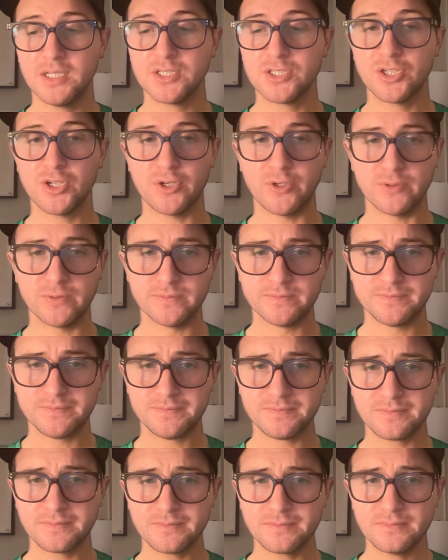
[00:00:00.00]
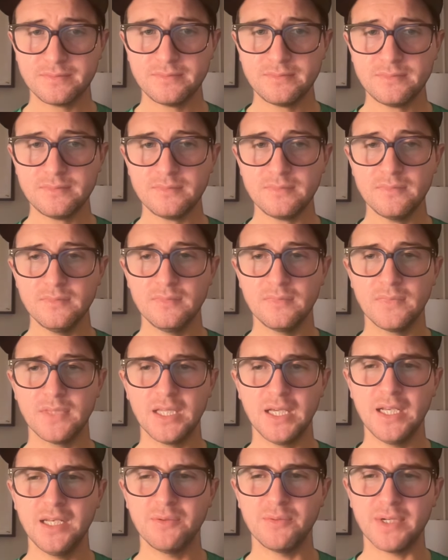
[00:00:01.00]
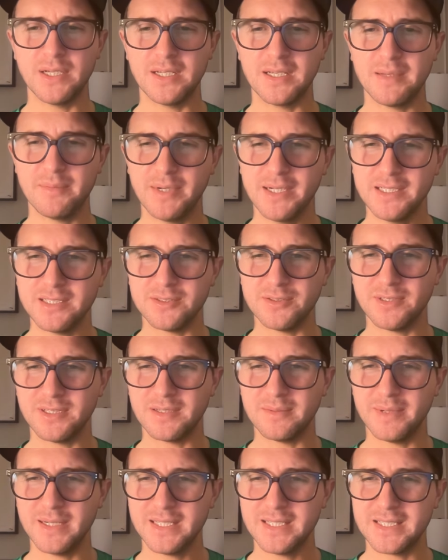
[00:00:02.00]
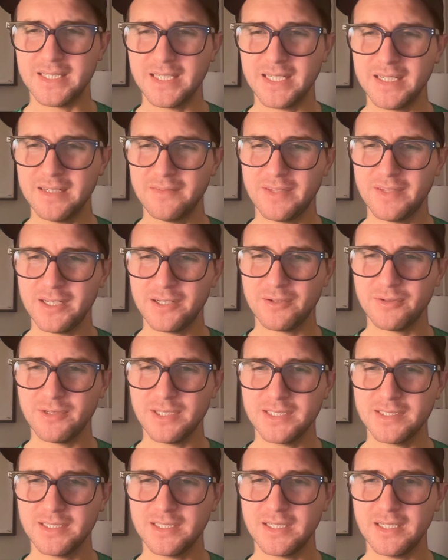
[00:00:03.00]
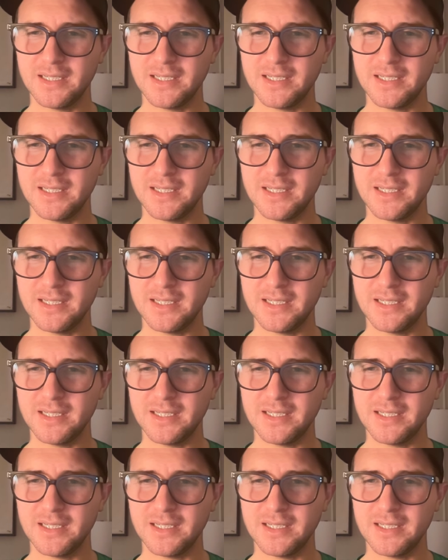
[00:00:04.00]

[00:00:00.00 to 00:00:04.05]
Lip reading: So anyway, am I thinking of that correctly?